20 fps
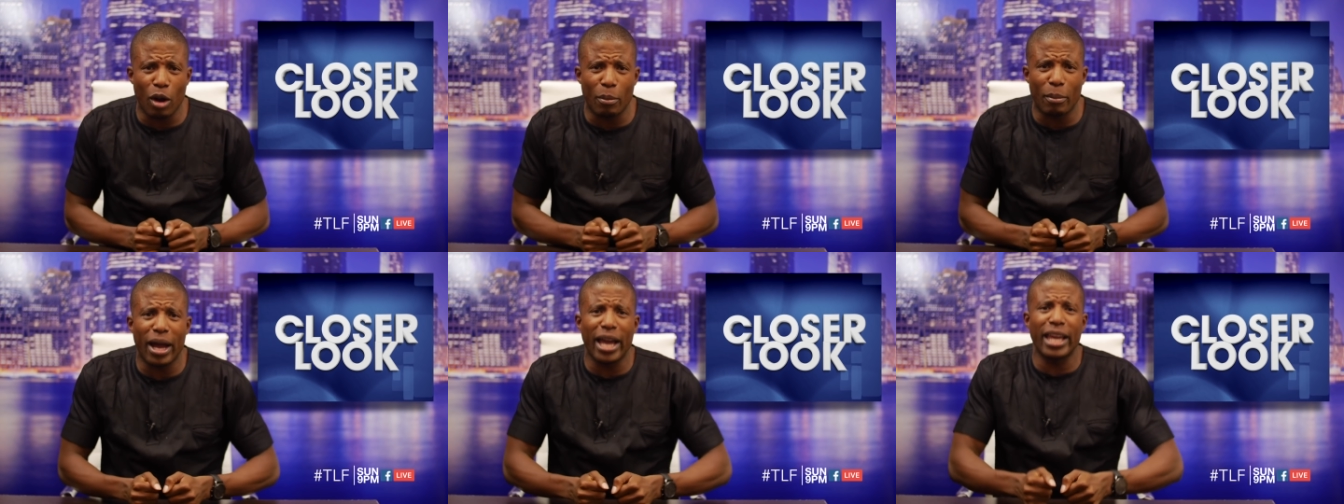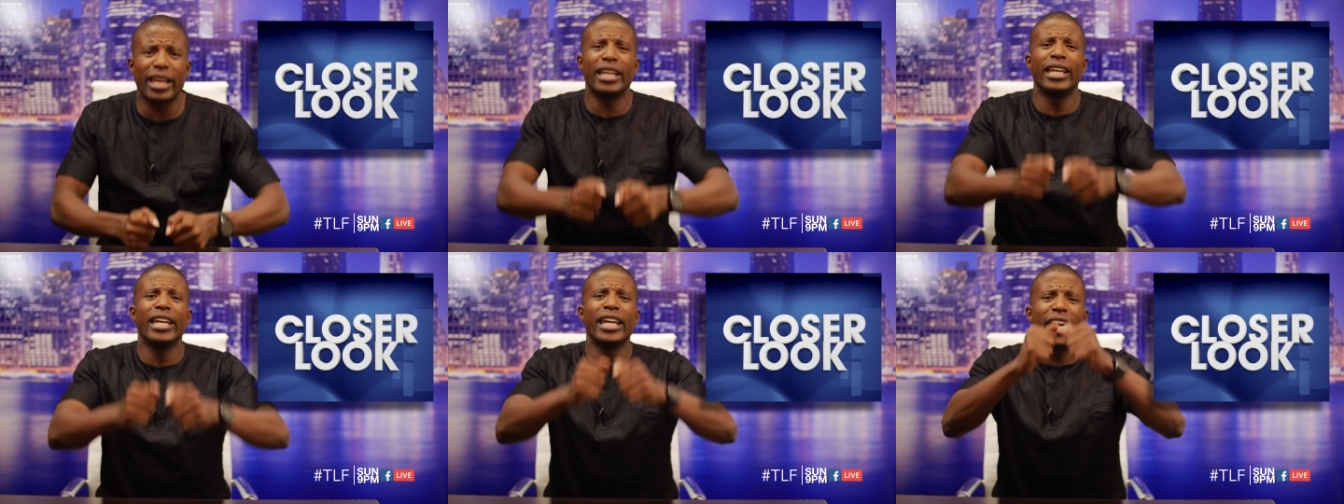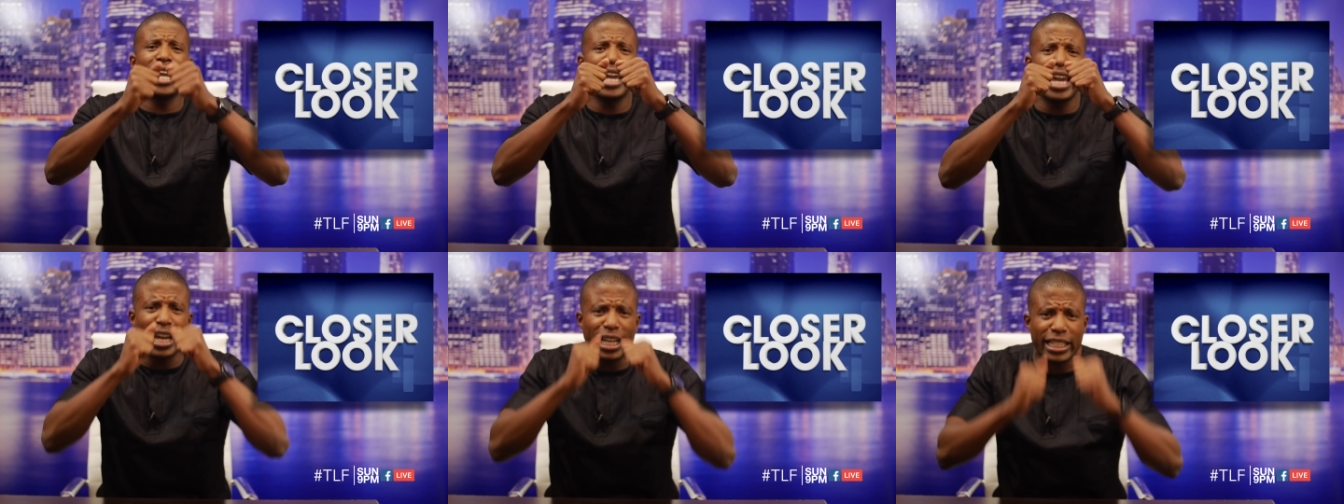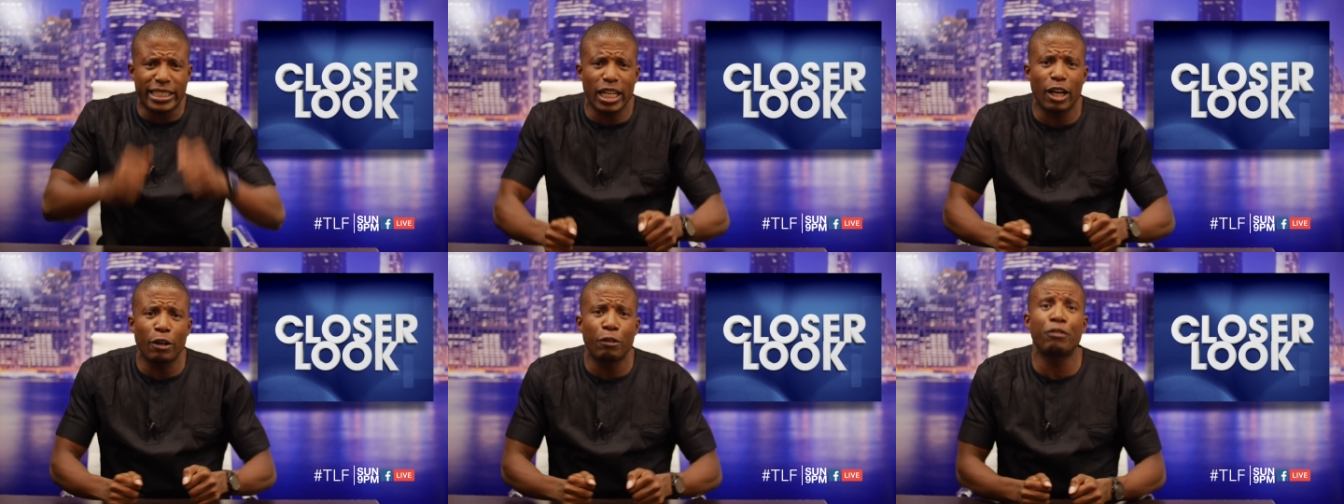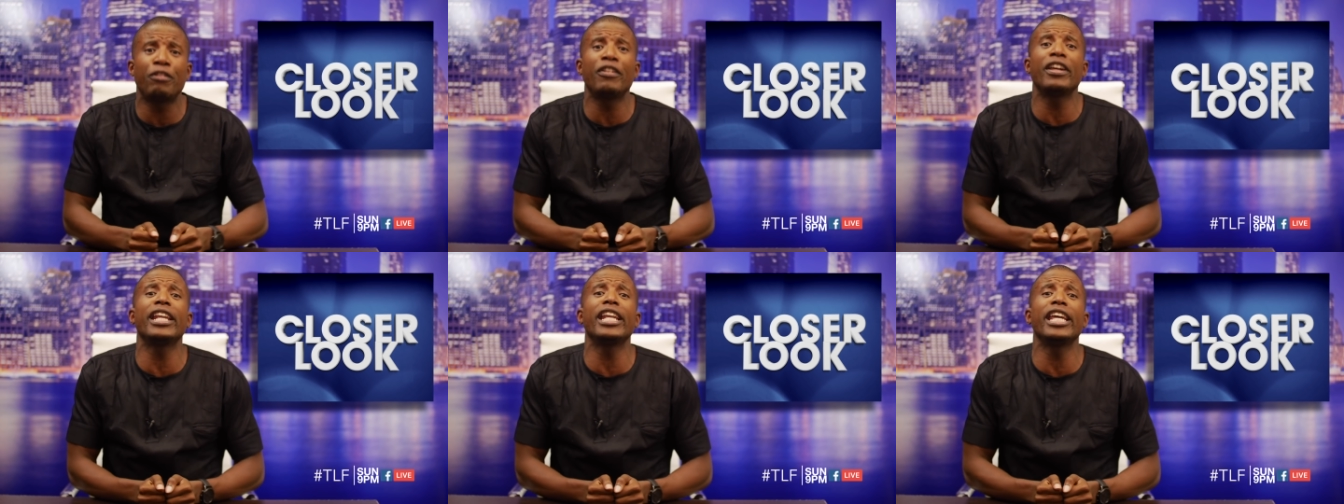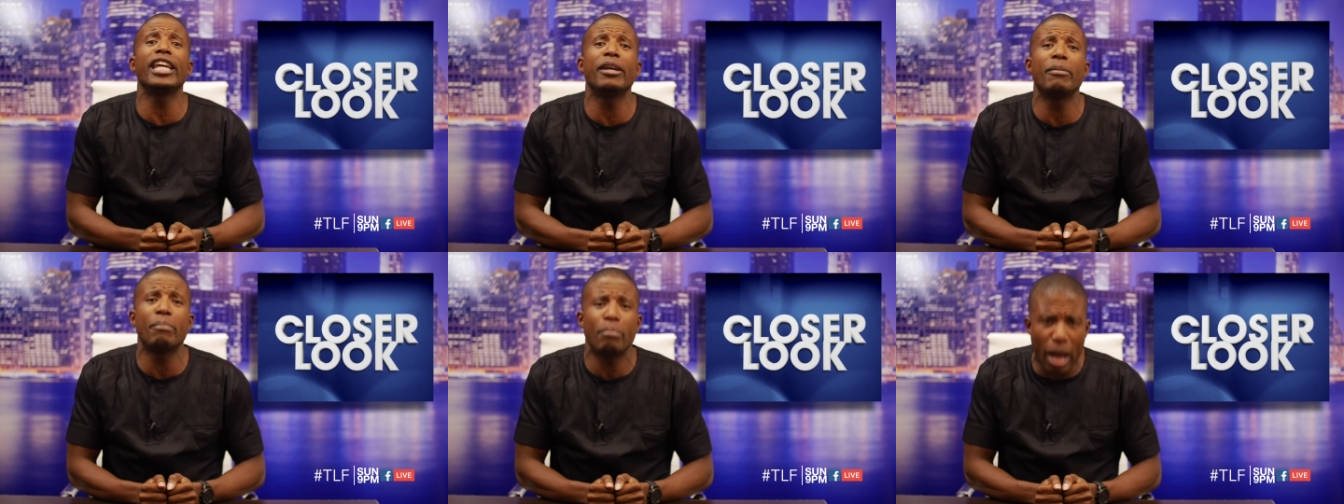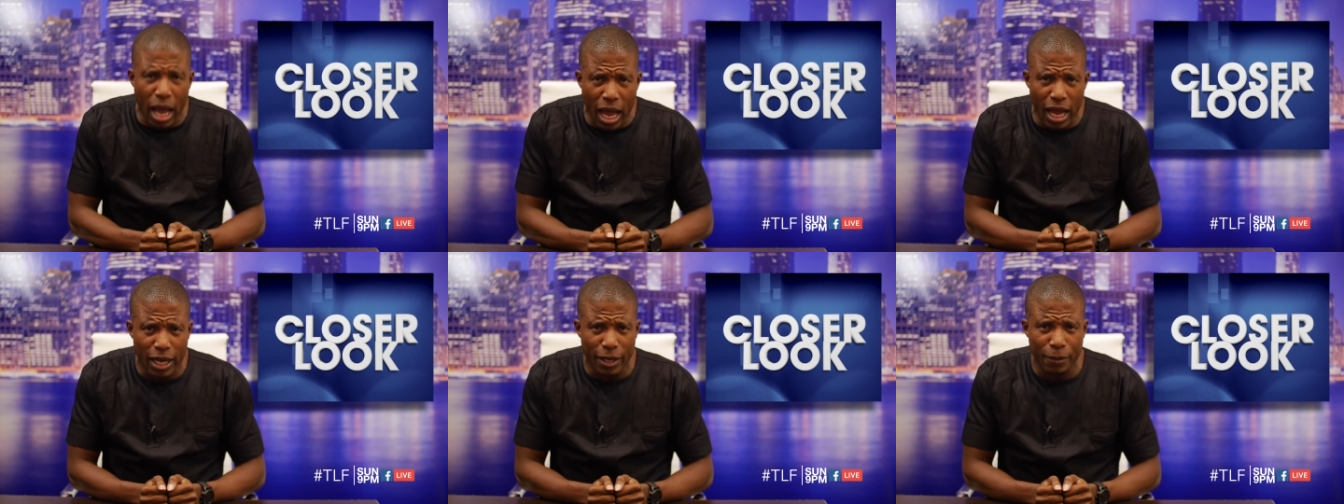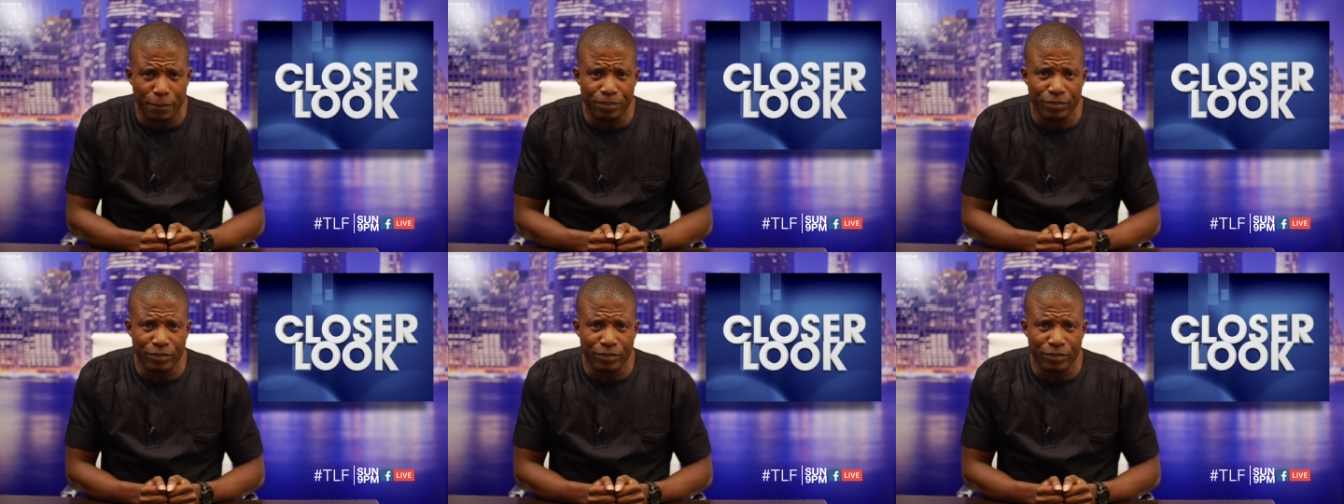wamai ekta firima